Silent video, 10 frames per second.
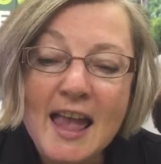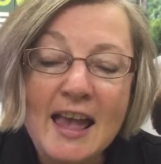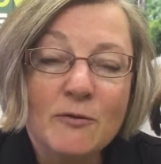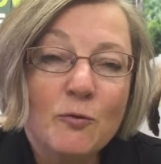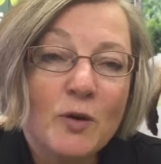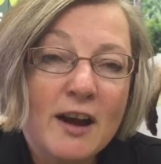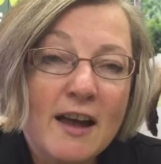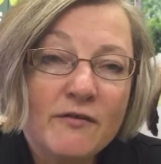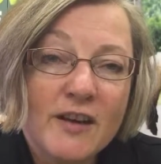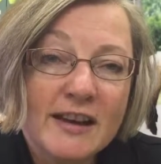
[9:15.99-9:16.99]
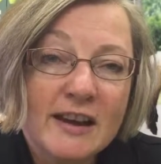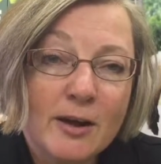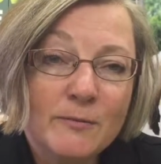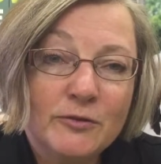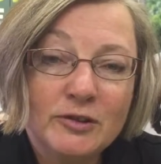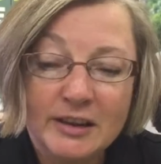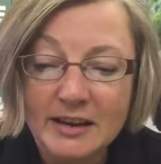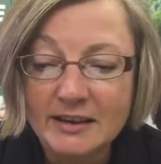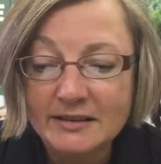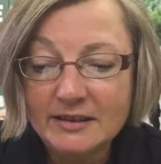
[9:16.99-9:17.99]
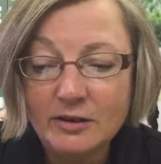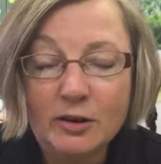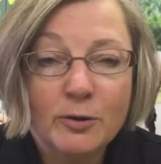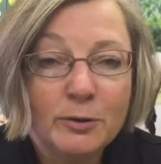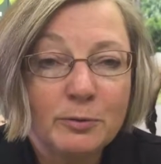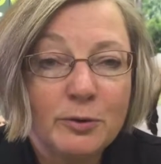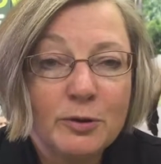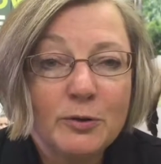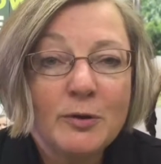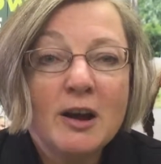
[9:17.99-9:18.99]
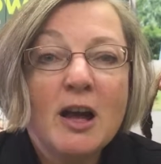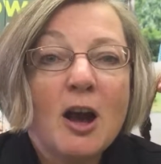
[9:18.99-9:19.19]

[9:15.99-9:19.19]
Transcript: And what I find helpful is go through,